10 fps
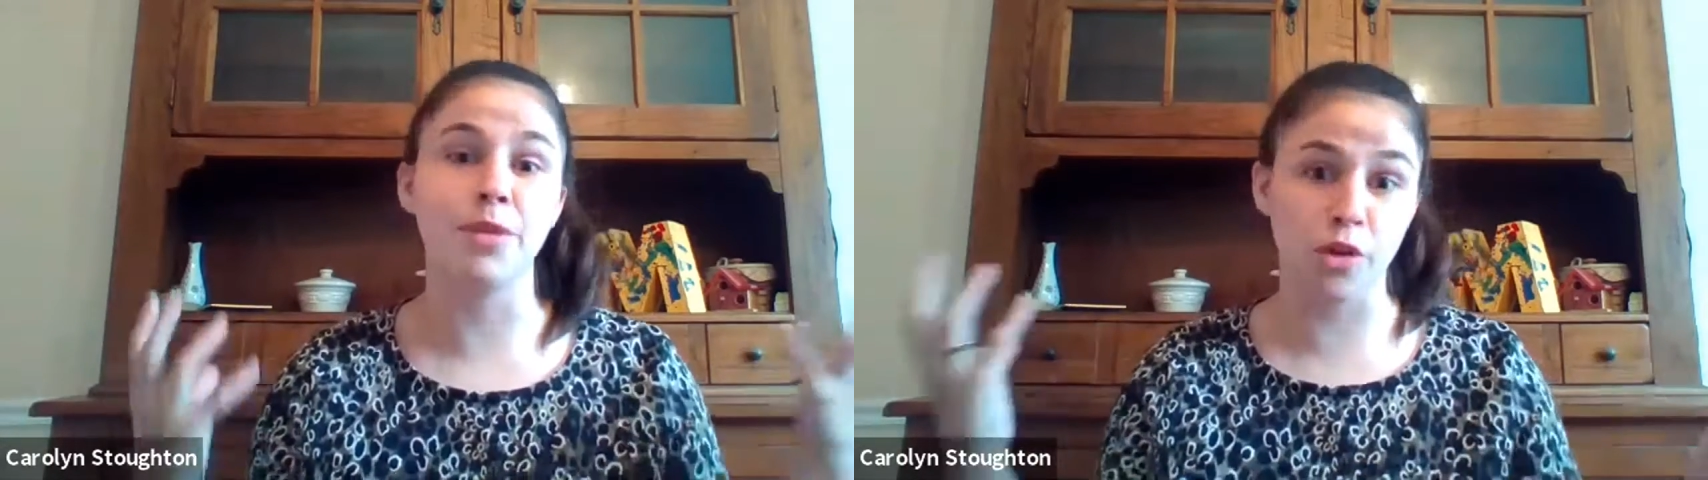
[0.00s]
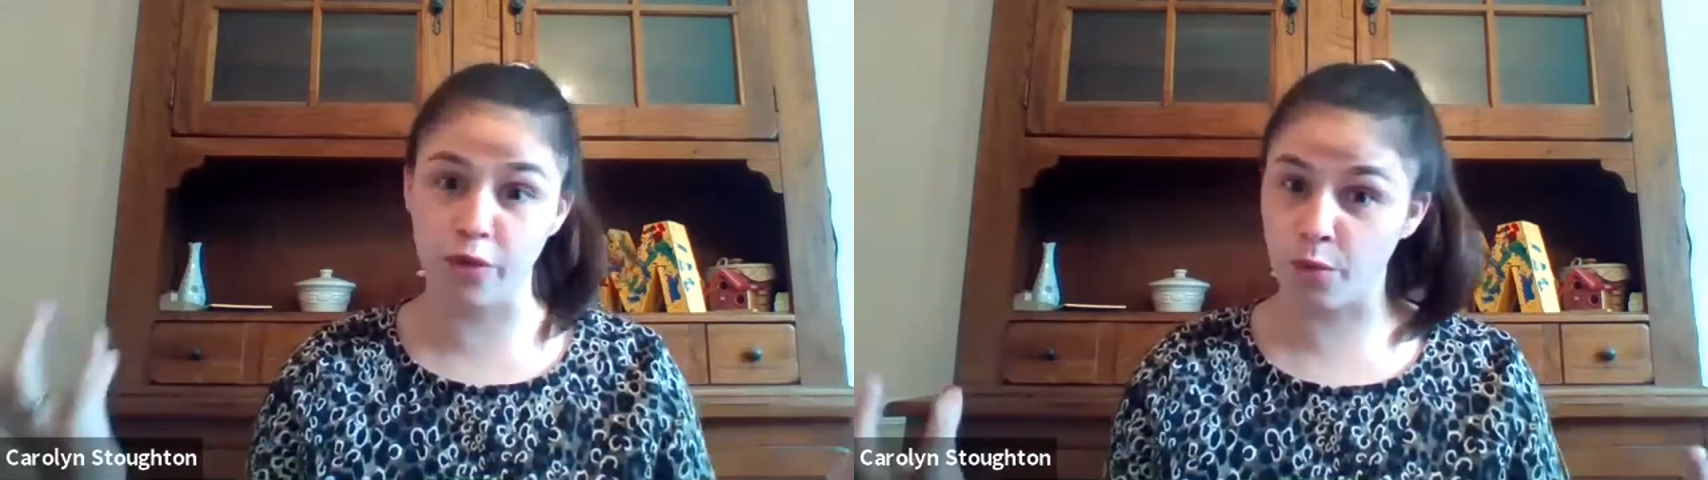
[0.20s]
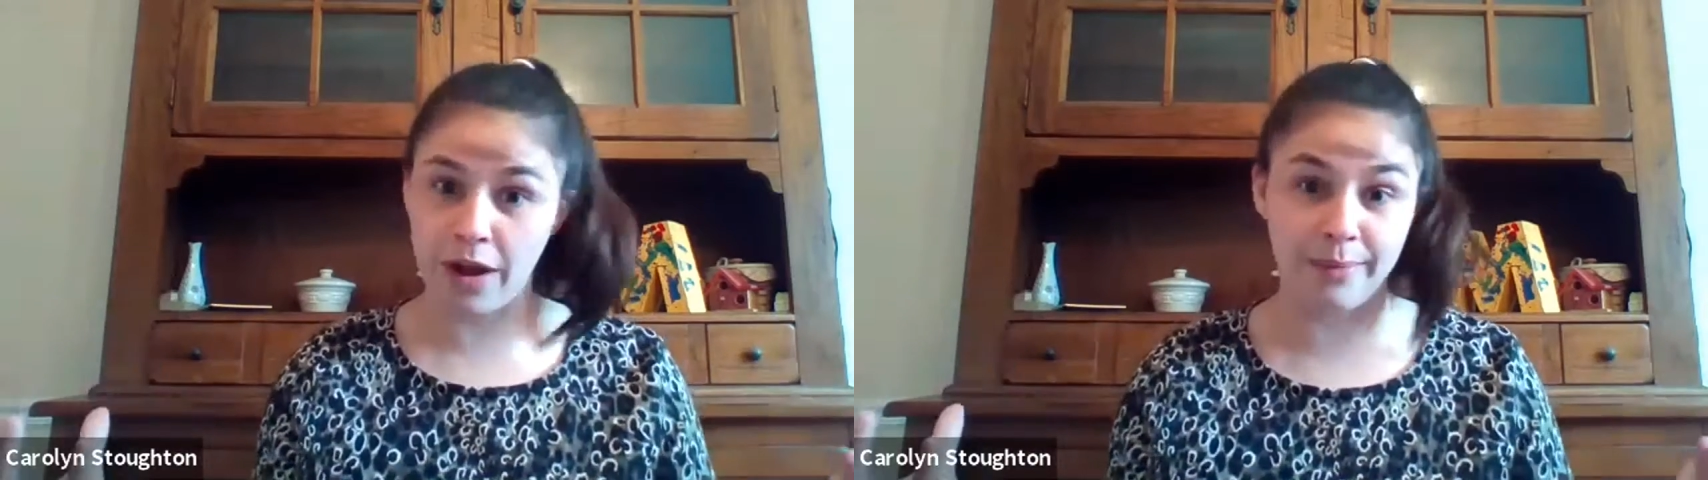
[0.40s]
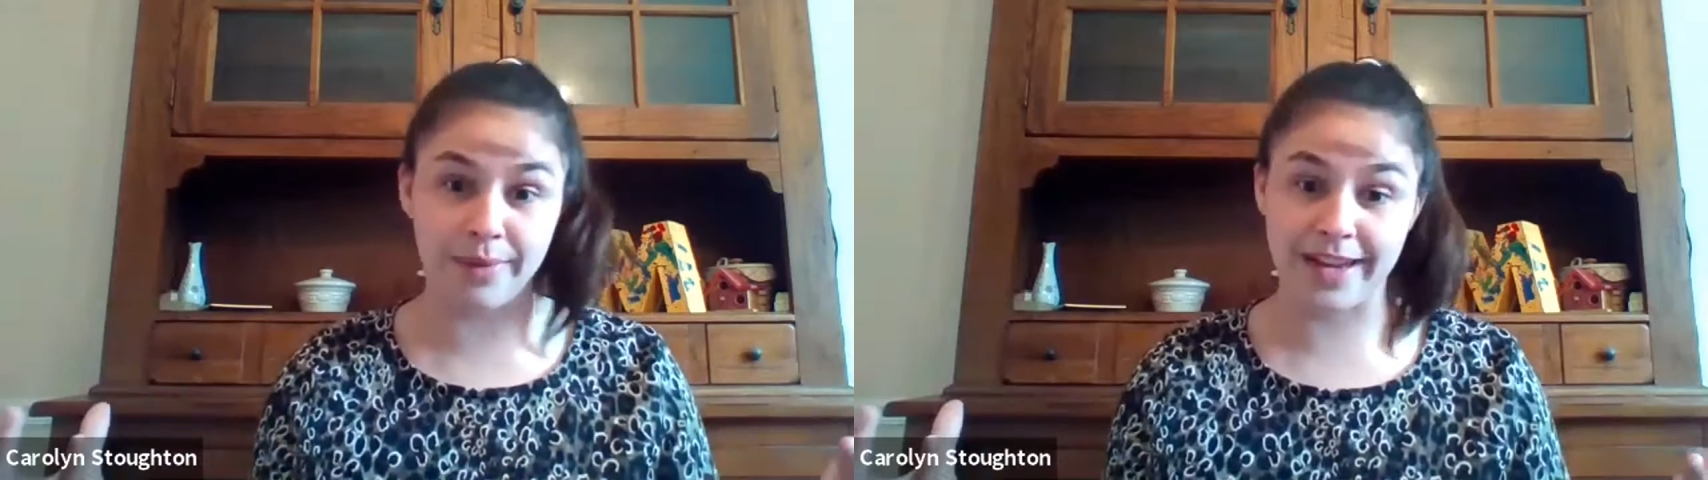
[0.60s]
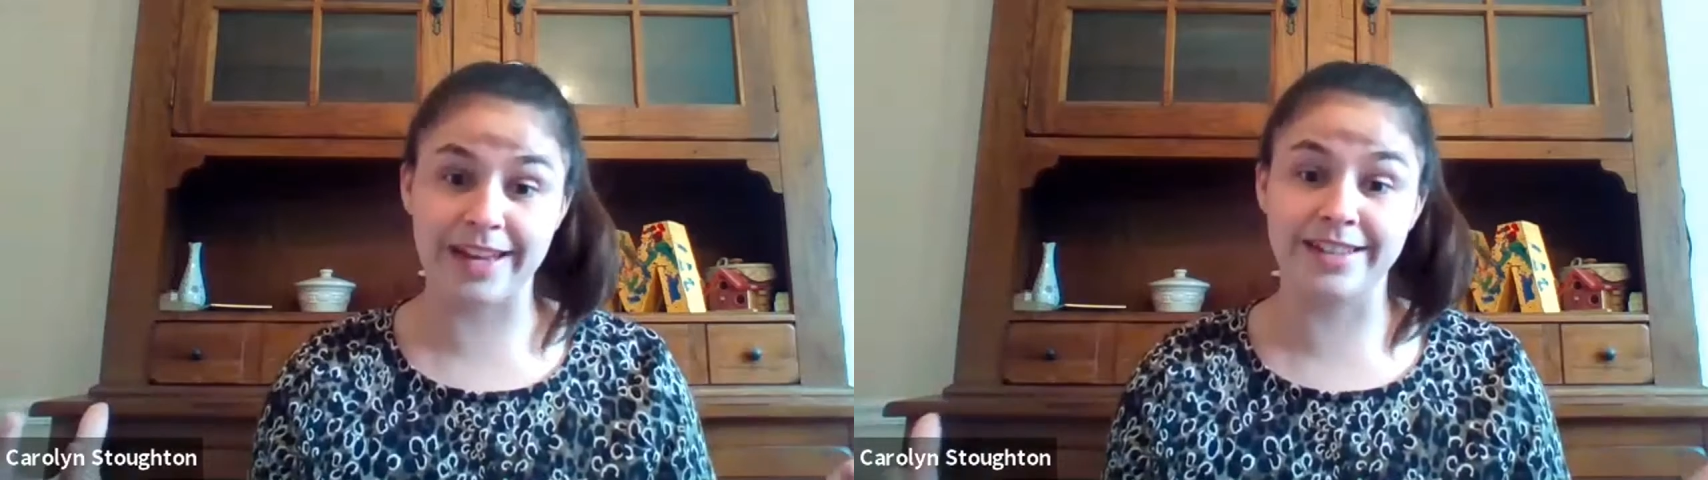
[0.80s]
be
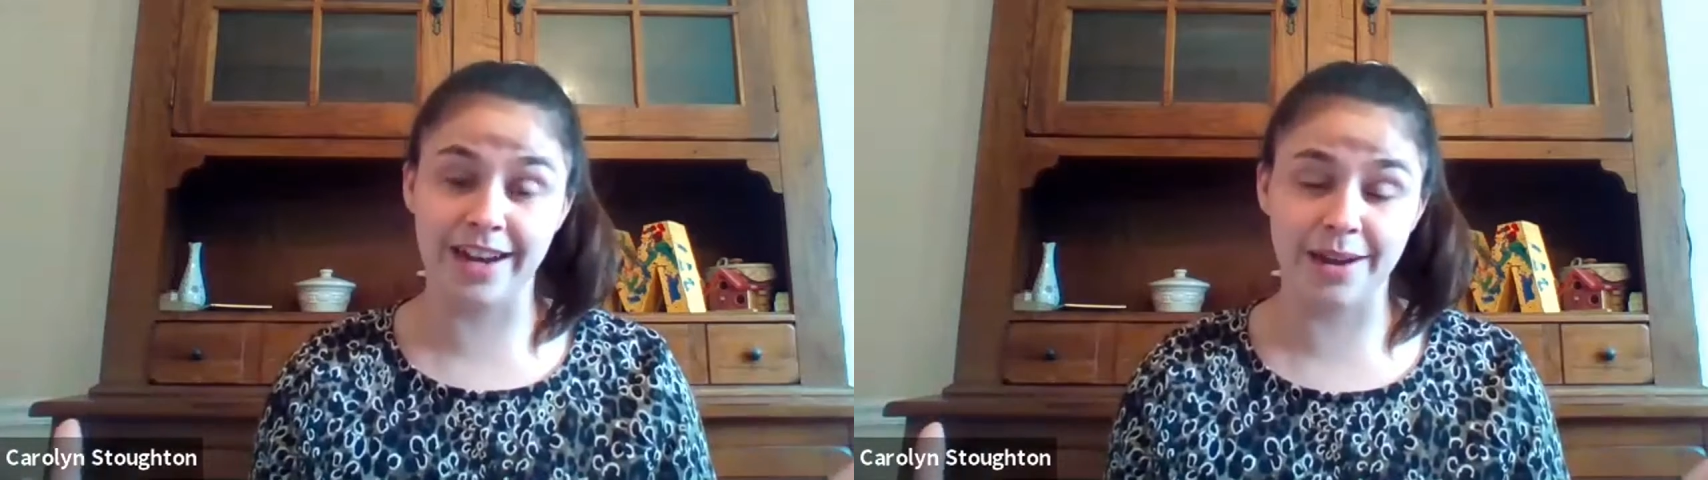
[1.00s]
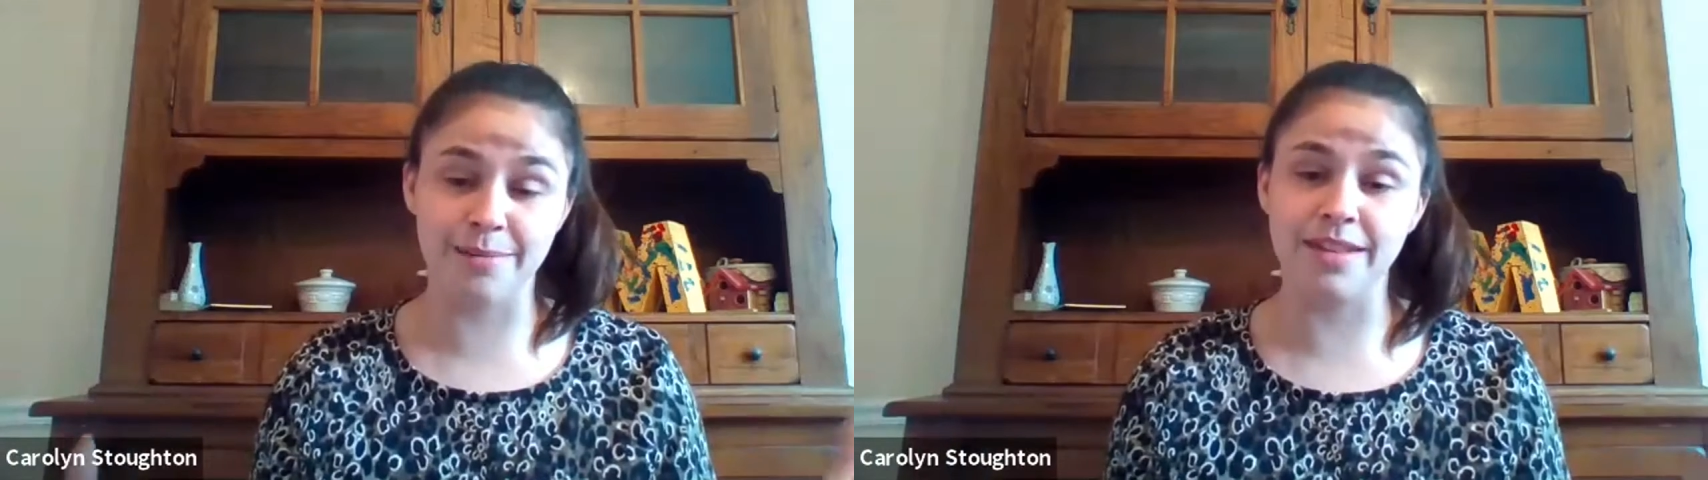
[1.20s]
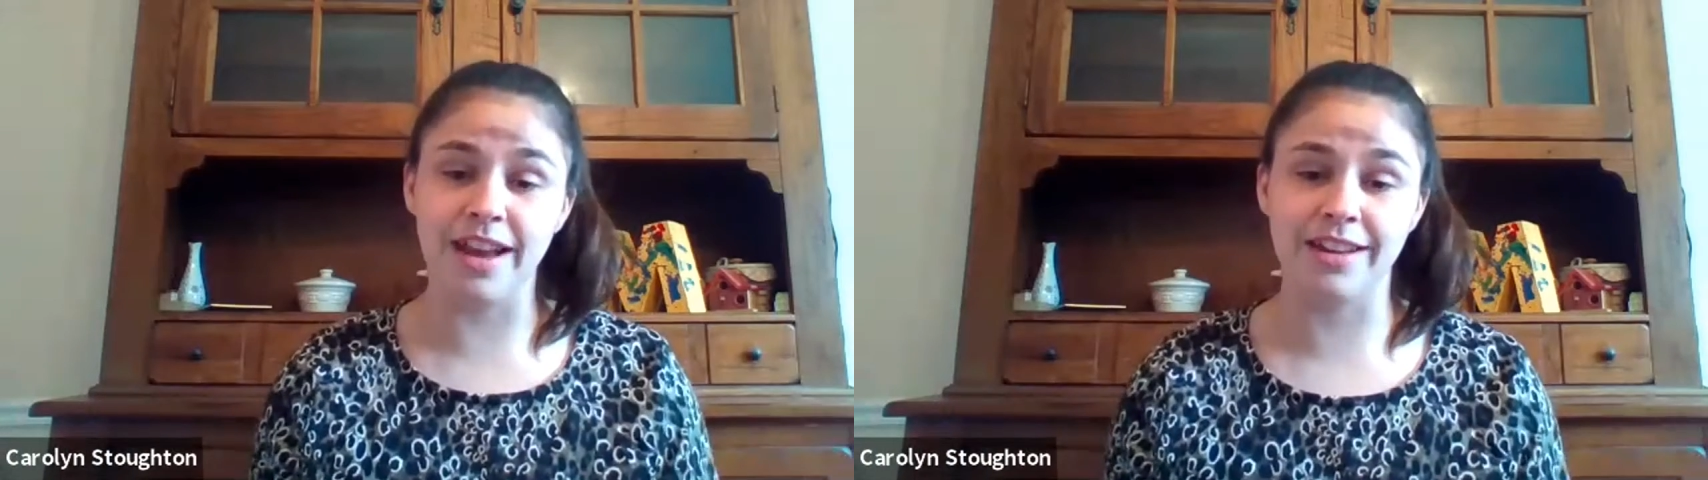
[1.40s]
overwhelming at times.